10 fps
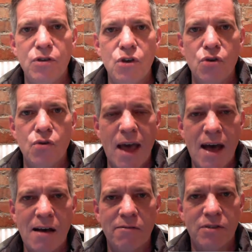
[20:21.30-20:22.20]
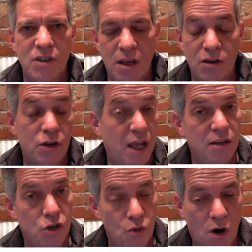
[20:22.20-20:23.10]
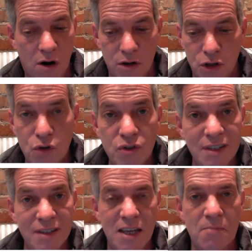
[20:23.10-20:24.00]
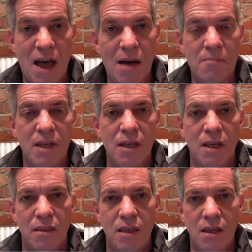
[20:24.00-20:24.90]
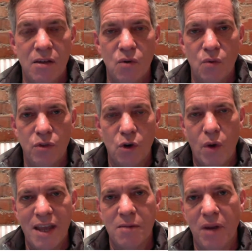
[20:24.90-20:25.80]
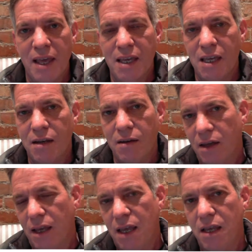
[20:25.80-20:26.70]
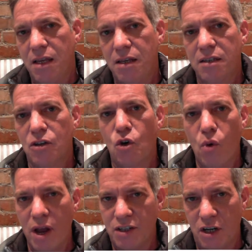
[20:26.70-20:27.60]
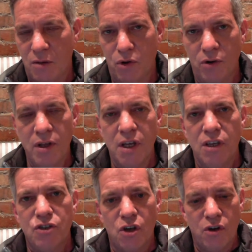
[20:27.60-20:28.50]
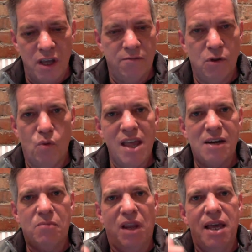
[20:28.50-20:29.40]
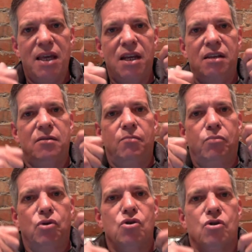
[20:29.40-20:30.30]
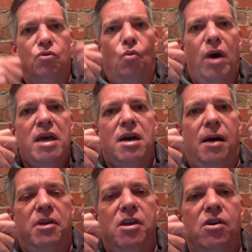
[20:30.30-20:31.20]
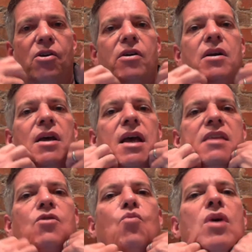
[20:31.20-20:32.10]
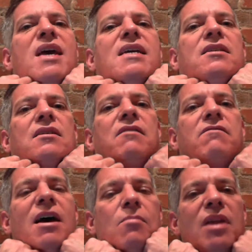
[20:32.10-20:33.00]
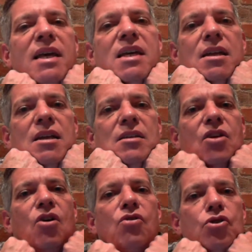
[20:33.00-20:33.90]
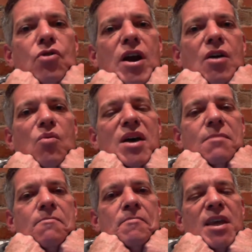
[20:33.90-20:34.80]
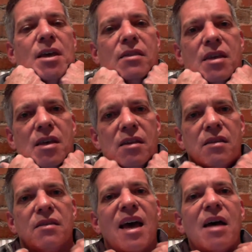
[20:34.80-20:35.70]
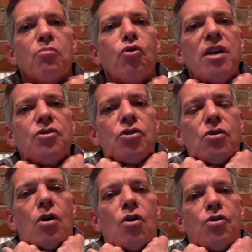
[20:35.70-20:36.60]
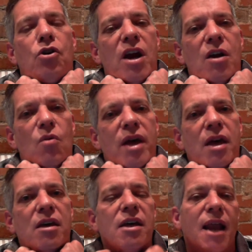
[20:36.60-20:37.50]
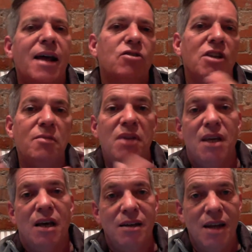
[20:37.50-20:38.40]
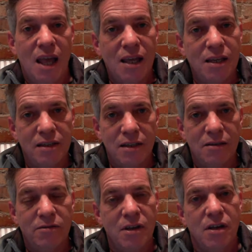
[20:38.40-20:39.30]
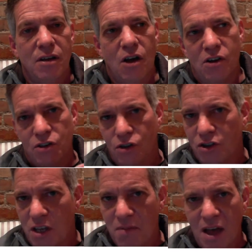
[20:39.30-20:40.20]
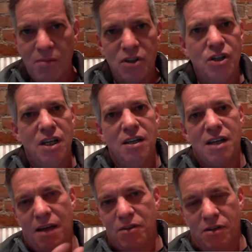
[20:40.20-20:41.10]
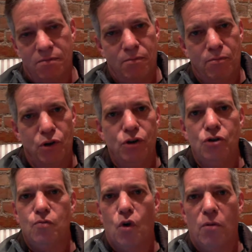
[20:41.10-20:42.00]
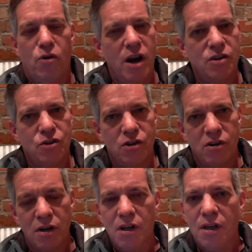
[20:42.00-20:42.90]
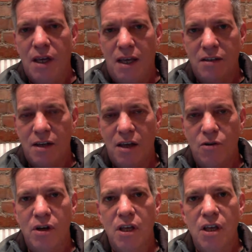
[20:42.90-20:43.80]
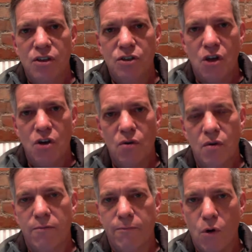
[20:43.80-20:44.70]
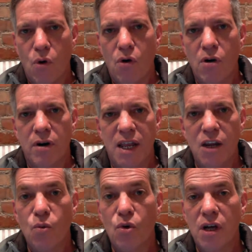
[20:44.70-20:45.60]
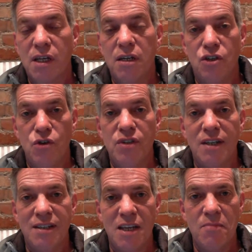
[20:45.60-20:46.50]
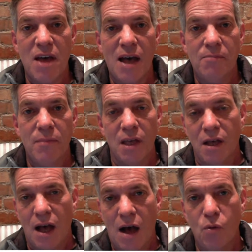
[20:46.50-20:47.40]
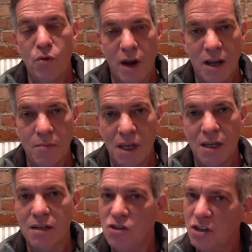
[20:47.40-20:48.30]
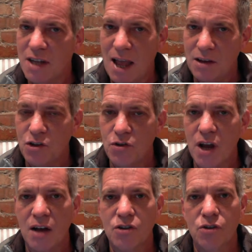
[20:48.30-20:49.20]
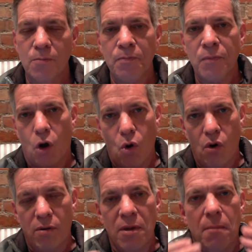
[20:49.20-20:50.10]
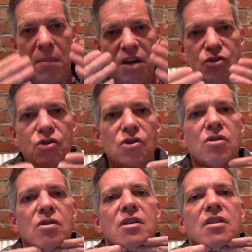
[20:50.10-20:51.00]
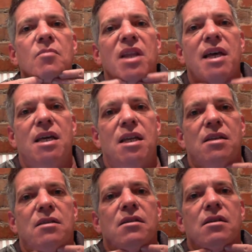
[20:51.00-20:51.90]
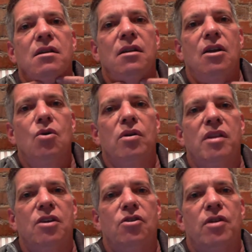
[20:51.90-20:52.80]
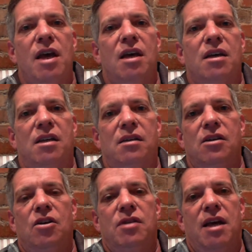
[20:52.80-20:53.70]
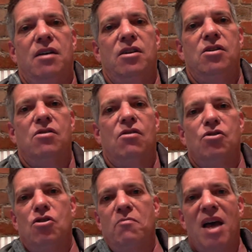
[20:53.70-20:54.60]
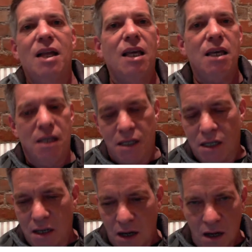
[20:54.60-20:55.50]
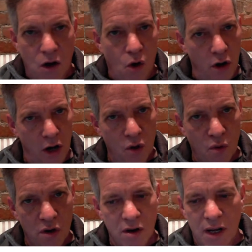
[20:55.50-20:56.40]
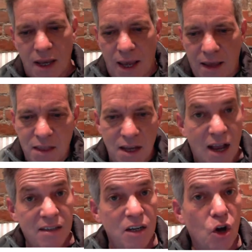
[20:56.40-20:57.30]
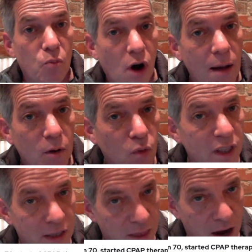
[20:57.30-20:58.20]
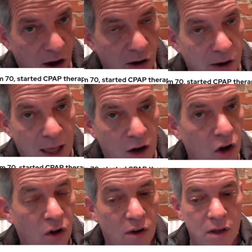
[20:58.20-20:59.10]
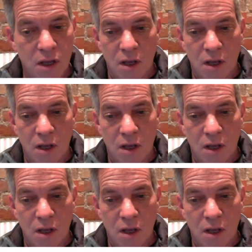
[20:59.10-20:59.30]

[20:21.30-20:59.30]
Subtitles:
you have, and you are using CPAP, then the weighted blanket is questionable. So if the weighted blanket is pulled way up here and the weight of that blanket is on your airway, then that pressure on your airway could actually be a negative, causing your CPAP machine to have to produce more pressure, etc. So for anyone using CPAP, I would recommend just ask your doctor, or make sure the blanket is lower than your neck and down here on your belly, or lower, and then I see no problem with it there at all.